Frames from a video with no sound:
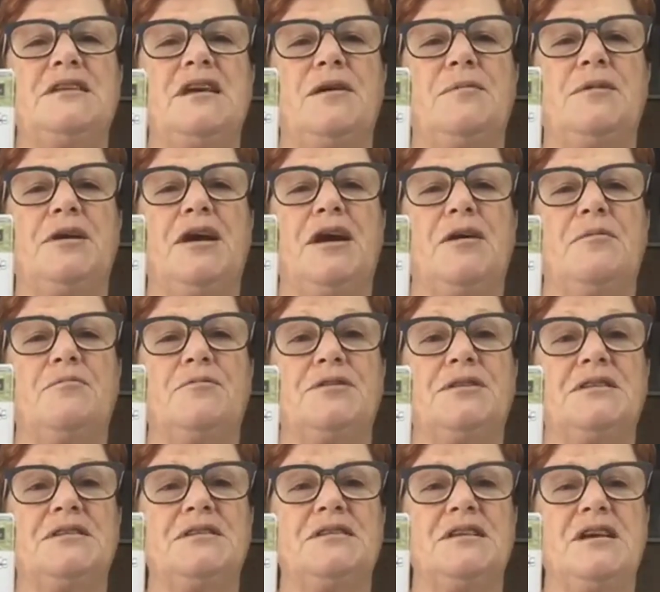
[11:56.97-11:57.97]
Stamping Up
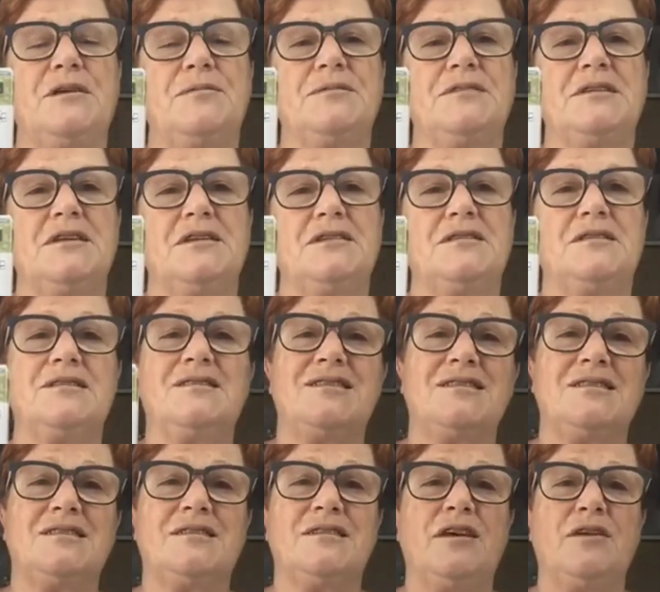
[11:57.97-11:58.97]
with the stamp sets
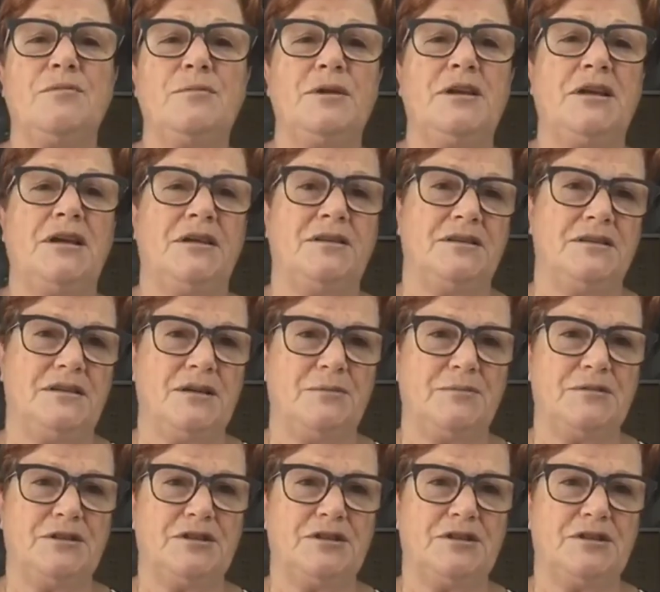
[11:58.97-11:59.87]
is there's so many other